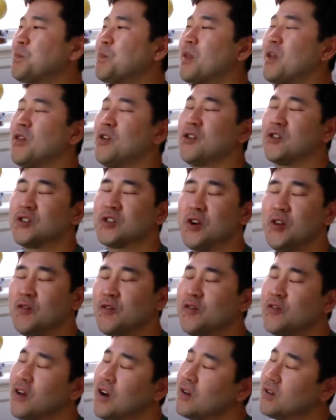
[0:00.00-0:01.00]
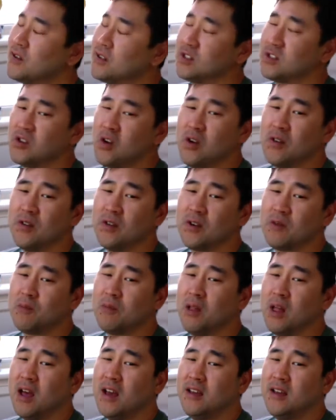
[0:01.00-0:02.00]
they're so focused on their
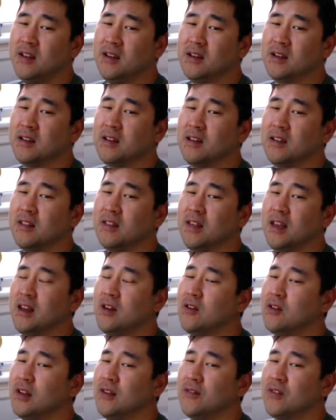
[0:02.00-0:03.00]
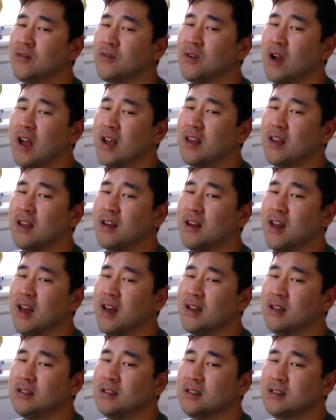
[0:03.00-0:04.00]
plight, they don't even
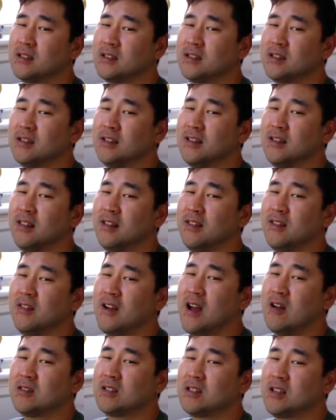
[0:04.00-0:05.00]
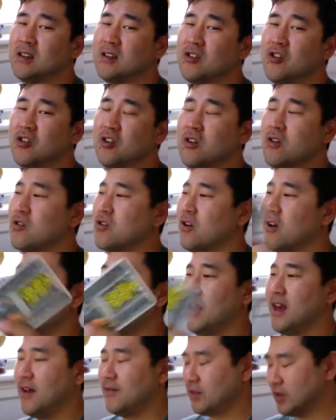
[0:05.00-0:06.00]
recognize that they're outside of church. All
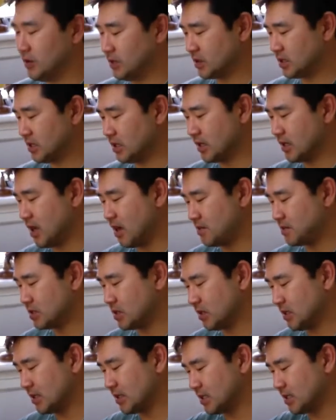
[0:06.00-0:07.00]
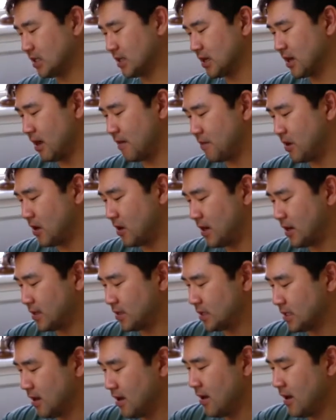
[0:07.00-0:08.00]
they have to do is look up. So let's look up,
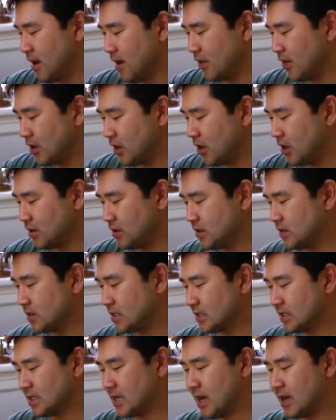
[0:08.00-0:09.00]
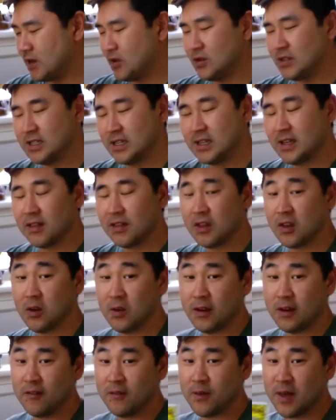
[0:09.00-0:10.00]
Aries. The good news is that you did get the
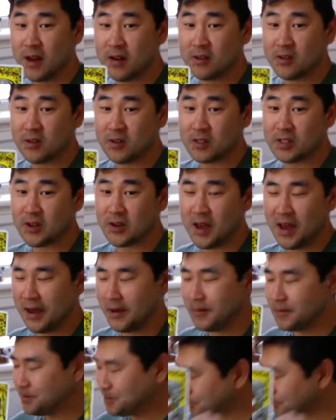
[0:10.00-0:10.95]
Queen of Pentacles, okay?